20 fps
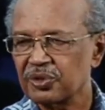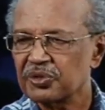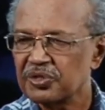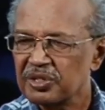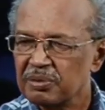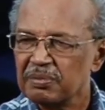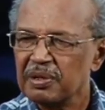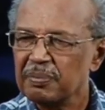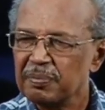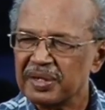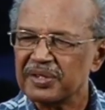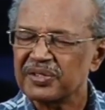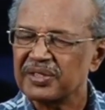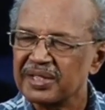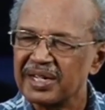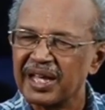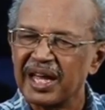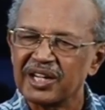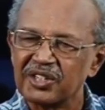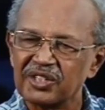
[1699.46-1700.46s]
simple present
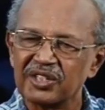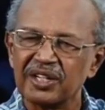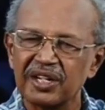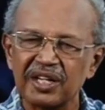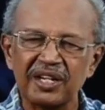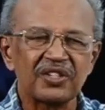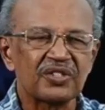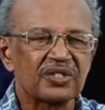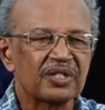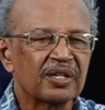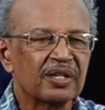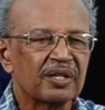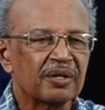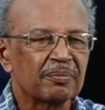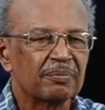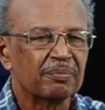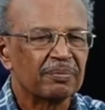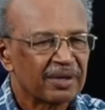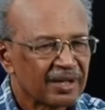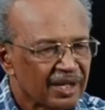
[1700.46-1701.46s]
action is
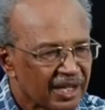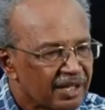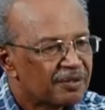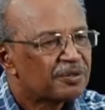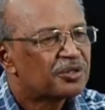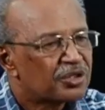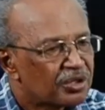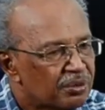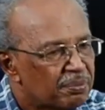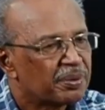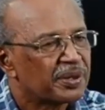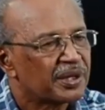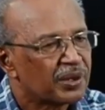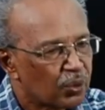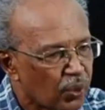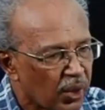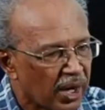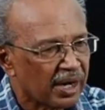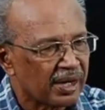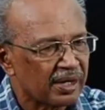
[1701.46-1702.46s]
believed to be
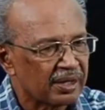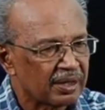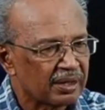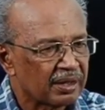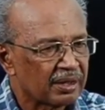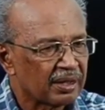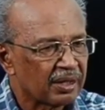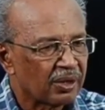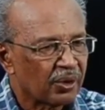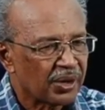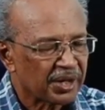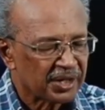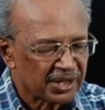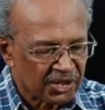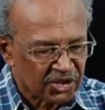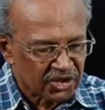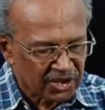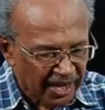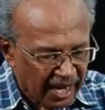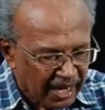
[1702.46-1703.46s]
one, or it
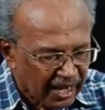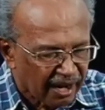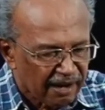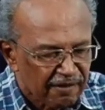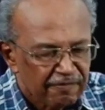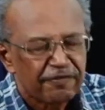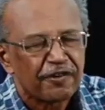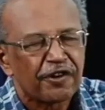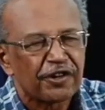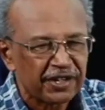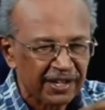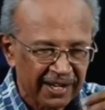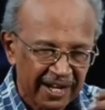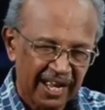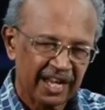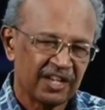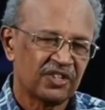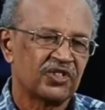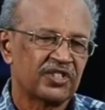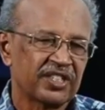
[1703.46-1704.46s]
is taken for
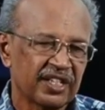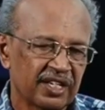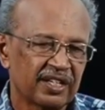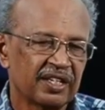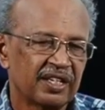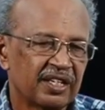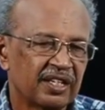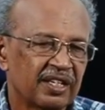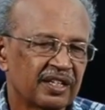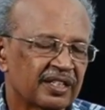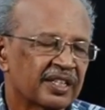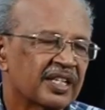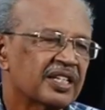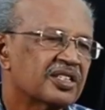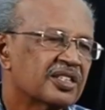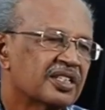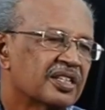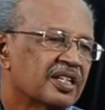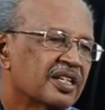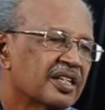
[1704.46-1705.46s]
granted that
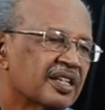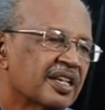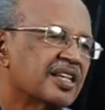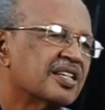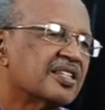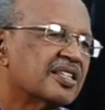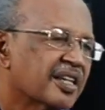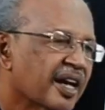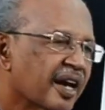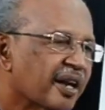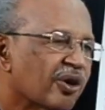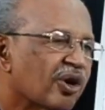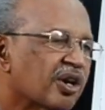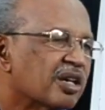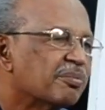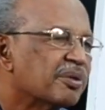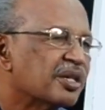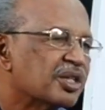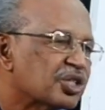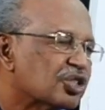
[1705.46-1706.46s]
it cannot
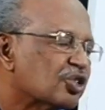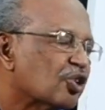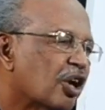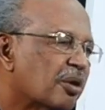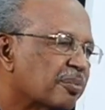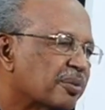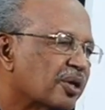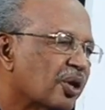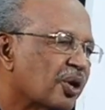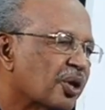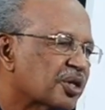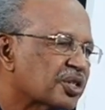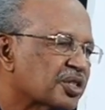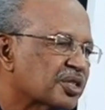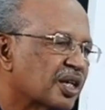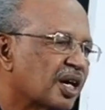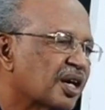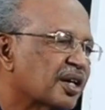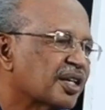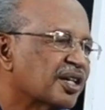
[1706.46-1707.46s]
be stopped or
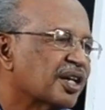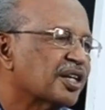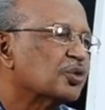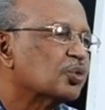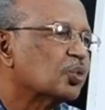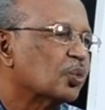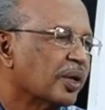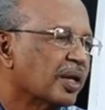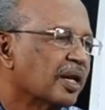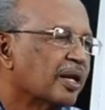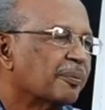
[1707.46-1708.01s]
started at will.